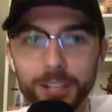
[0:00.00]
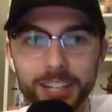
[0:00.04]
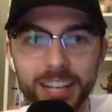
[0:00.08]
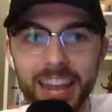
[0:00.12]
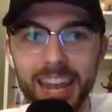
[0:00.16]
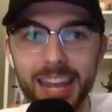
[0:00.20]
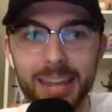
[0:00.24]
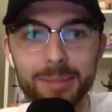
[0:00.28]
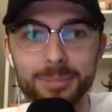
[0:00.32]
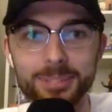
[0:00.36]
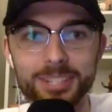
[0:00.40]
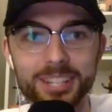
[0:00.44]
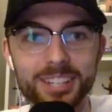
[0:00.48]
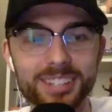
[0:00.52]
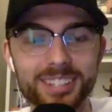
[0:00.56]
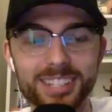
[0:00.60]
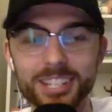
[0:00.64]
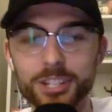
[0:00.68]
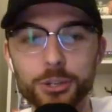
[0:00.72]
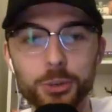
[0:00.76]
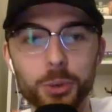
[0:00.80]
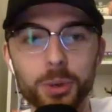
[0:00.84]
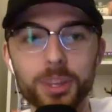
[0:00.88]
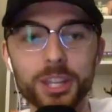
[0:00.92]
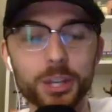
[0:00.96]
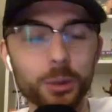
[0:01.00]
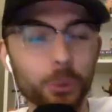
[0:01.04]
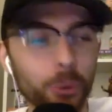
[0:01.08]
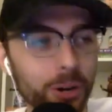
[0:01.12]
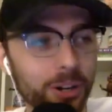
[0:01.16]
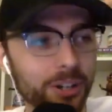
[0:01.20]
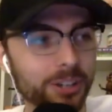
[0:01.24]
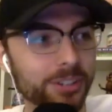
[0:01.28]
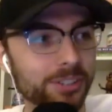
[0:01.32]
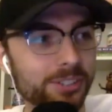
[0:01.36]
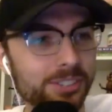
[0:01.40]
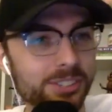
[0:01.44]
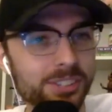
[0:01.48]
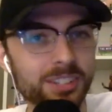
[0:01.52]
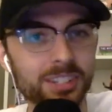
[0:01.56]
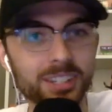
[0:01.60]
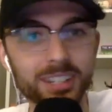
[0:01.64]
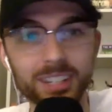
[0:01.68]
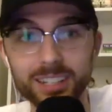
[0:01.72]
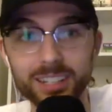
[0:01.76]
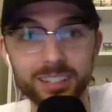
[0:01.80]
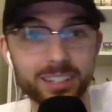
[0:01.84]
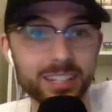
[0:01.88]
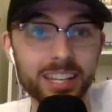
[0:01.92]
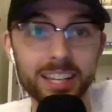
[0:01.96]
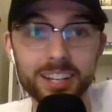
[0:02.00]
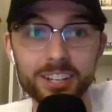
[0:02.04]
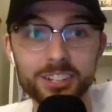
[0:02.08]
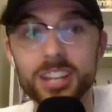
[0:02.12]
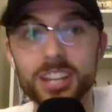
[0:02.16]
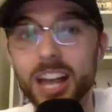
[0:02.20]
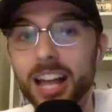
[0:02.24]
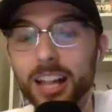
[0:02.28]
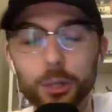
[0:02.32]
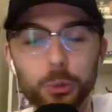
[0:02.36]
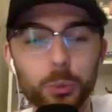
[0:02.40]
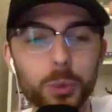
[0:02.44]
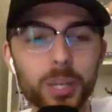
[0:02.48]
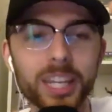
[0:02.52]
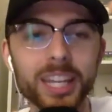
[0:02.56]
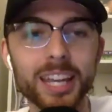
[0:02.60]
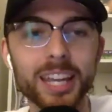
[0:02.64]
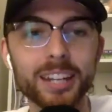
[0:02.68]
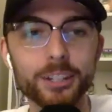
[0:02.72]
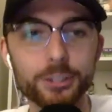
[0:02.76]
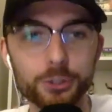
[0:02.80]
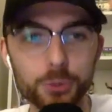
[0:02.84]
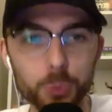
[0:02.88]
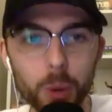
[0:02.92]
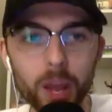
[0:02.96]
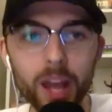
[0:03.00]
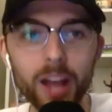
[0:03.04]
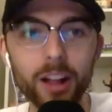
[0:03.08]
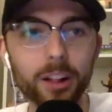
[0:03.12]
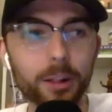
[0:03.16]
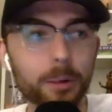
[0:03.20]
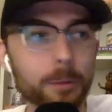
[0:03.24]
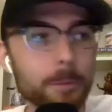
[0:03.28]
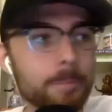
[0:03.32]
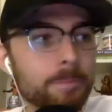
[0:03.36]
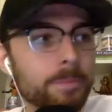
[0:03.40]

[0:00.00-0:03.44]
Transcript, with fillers: game since he joined the Orioles, and he had a solid weekend as well.